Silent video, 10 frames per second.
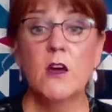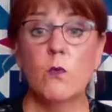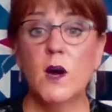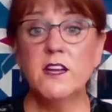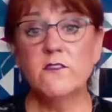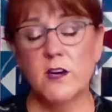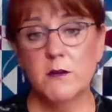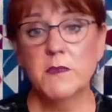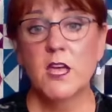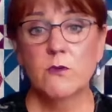One of
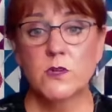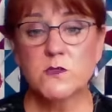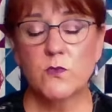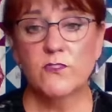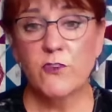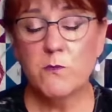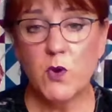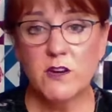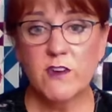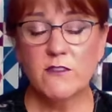them was from
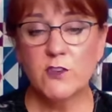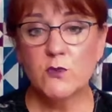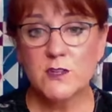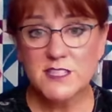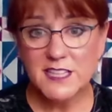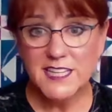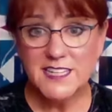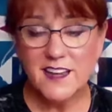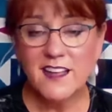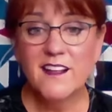one of our viewers,
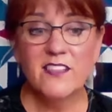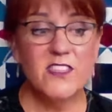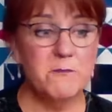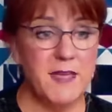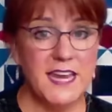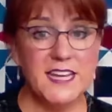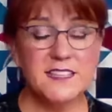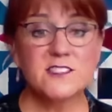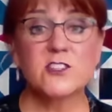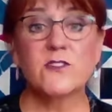Linda, that made
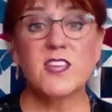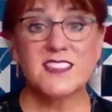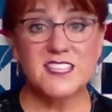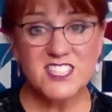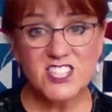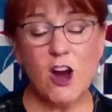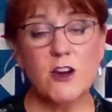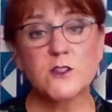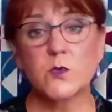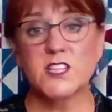it so that the
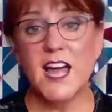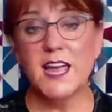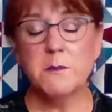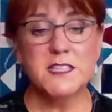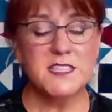stars were diamonds.